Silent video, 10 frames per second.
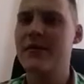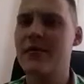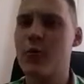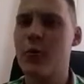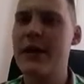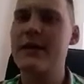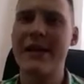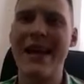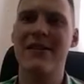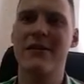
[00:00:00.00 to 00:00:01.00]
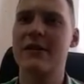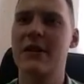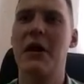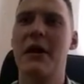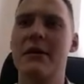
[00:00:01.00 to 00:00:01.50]
great. And
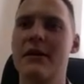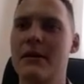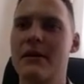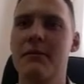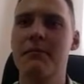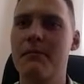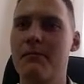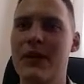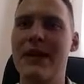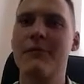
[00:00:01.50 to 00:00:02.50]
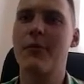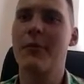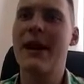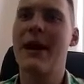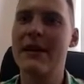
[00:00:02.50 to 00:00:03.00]
I can tell from
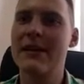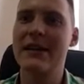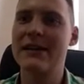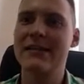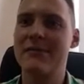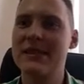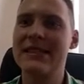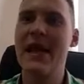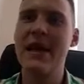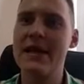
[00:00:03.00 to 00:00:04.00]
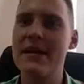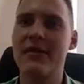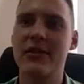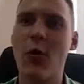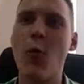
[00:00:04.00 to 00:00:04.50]
my heart, I can say it.
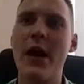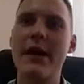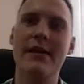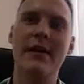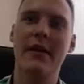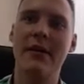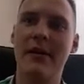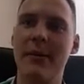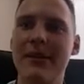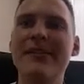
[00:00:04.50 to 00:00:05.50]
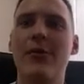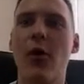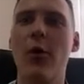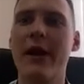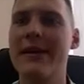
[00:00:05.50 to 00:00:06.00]
So when Mr.
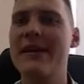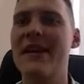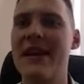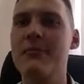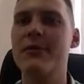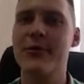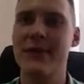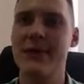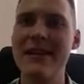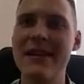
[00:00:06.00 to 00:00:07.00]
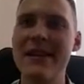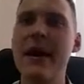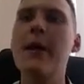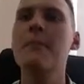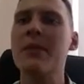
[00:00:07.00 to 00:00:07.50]
Oleg came to
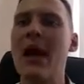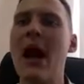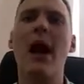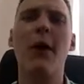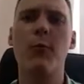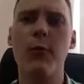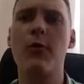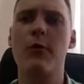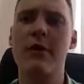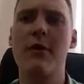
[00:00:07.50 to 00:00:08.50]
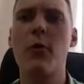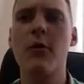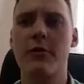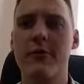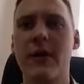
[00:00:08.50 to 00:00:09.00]
India, our work, the
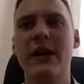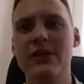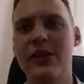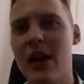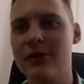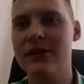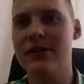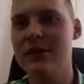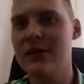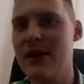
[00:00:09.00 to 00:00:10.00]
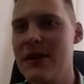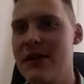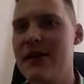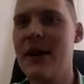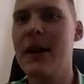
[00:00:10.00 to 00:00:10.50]
work of Russian houses in
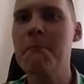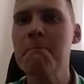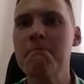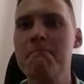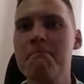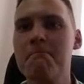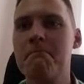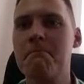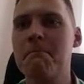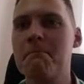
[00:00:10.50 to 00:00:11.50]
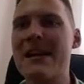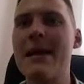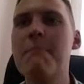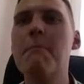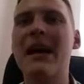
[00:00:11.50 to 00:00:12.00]
India,
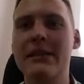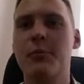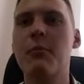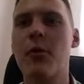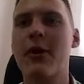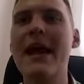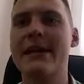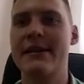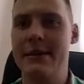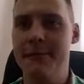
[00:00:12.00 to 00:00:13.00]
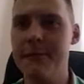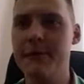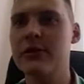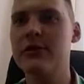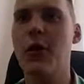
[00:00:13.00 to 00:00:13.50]
became much more active.
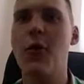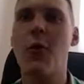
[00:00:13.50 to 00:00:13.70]
So